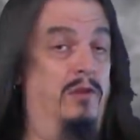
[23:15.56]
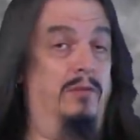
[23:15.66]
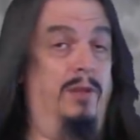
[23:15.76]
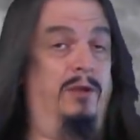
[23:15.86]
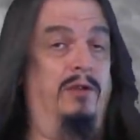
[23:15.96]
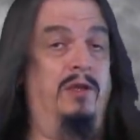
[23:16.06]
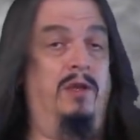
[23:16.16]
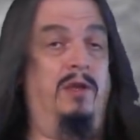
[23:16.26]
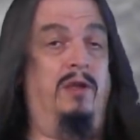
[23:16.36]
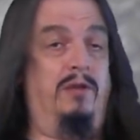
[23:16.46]
Remember,
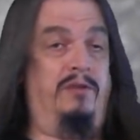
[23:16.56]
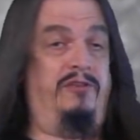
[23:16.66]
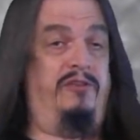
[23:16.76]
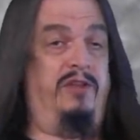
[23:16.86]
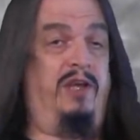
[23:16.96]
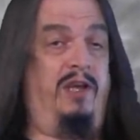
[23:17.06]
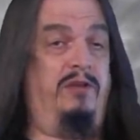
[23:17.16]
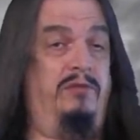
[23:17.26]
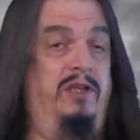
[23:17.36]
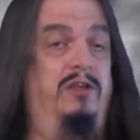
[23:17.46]
this is the guy
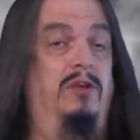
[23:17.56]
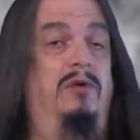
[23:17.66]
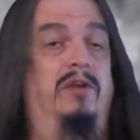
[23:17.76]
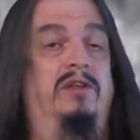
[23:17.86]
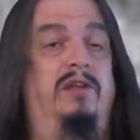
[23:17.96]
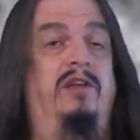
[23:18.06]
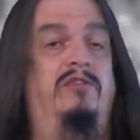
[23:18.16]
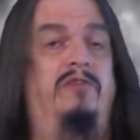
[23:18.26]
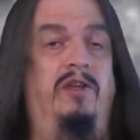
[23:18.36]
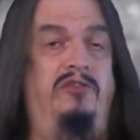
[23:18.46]
who did go on to
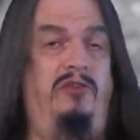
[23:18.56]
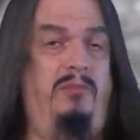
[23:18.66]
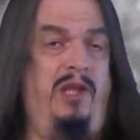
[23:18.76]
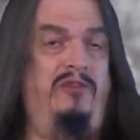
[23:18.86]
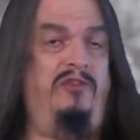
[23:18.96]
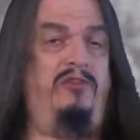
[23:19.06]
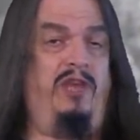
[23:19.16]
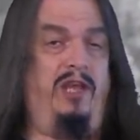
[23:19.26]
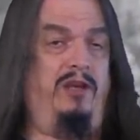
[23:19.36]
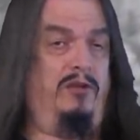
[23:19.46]
classify chimpanzees
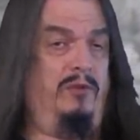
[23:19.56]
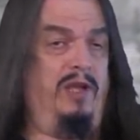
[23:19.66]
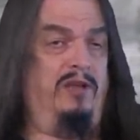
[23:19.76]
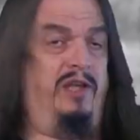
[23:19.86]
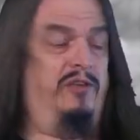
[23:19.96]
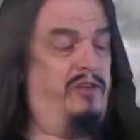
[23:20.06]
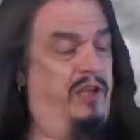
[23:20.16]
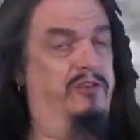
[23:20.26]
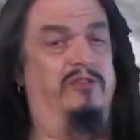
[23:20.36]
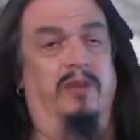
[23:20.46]
and orangutans
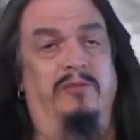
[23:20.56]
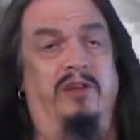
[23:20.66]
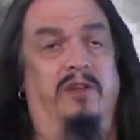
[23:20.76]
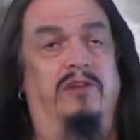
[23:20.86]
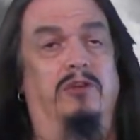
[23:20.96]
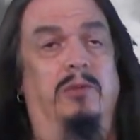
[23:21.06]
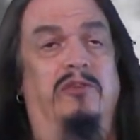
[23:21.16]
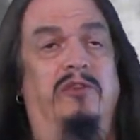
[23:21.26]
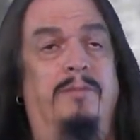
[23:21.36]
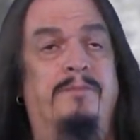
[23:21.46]
as a subset of
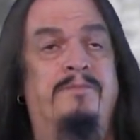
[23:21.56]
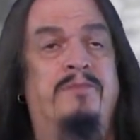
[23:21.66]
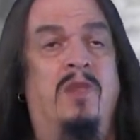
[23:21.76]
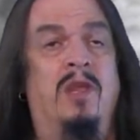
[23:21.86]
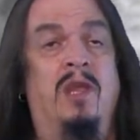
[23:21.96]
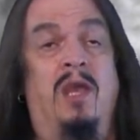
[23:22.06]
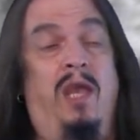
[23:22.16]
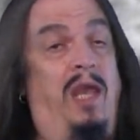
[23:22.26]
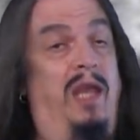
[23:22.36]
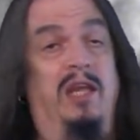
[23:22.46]
humans.
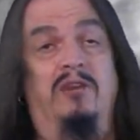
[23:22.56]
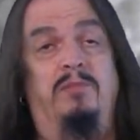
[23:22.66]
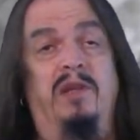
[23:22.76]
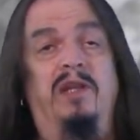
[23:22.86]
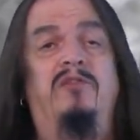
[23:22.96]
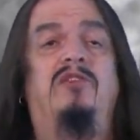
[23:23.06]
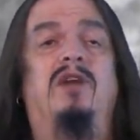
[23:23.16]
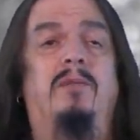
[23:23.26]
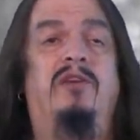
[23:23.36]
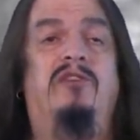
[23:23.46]
And I have plenty of
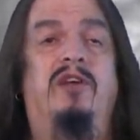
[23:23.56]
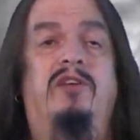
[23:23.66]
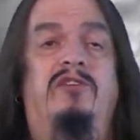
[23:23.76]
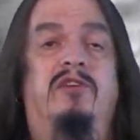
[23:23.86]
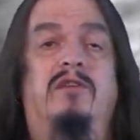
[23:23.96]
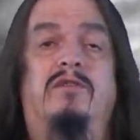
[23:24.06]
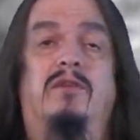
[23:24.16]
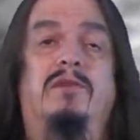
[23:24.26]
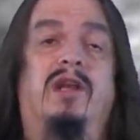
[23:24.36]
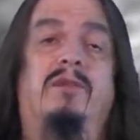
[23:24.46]
genomic studies to
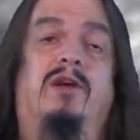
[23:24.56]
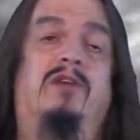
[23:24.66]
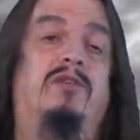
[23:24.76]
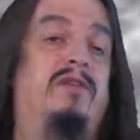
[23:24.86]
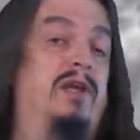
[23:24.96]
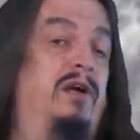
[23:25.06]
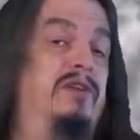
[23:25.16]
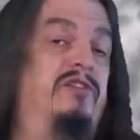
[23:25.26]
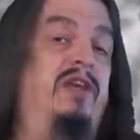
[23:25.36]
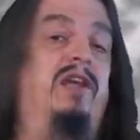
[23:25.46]
confirm that I'm not dreaming
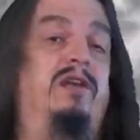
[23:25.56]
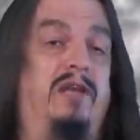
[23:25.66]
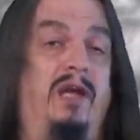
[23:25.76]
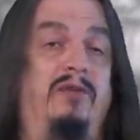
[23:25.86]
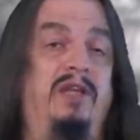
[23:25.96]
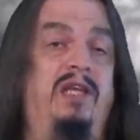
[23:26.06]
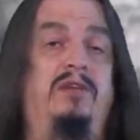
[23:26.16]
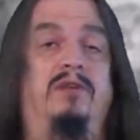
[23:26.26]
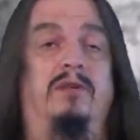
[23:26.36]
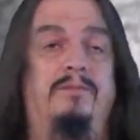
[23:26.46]
on the second count
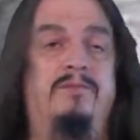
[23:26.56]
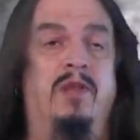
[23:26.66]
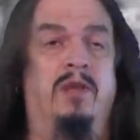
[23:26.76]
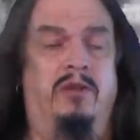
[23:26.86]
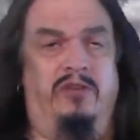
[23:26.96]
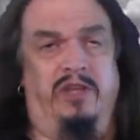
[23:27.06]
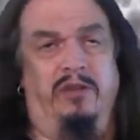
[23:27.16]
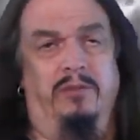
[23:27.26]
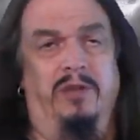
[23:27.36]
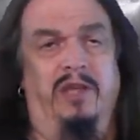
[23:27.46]
either. Check
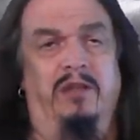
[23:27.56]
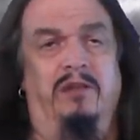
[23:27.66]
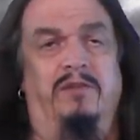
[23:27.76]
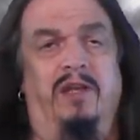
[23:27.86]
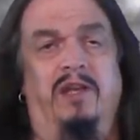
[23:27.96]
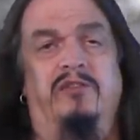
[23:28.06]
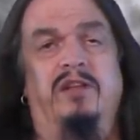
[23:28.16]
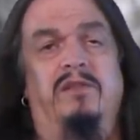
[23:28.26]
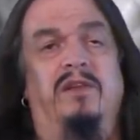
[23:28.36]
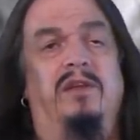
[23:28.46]
out the molecular
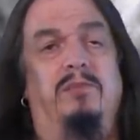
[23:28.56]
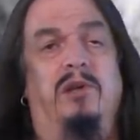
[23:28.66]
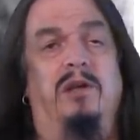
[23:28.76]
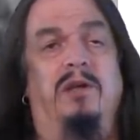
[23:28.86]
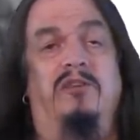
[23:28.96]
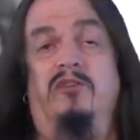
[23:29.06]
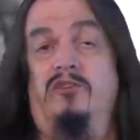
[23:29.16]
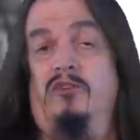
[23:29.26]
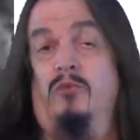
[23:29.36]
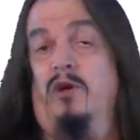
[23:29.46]
phylogeny of living primates as
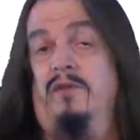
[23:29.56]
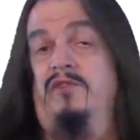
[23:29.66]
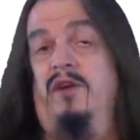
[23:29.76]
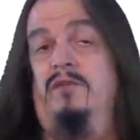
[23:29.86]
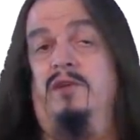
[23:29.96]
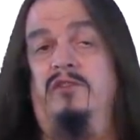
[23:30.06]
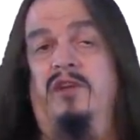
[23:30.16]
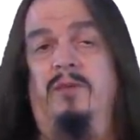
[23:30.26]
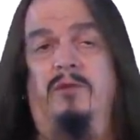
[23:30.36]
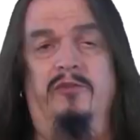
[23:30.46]
just one of several
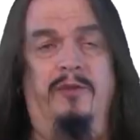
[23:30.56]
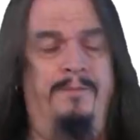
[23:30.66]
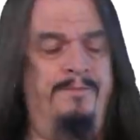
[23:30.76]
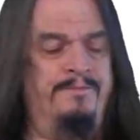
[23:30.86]
examples.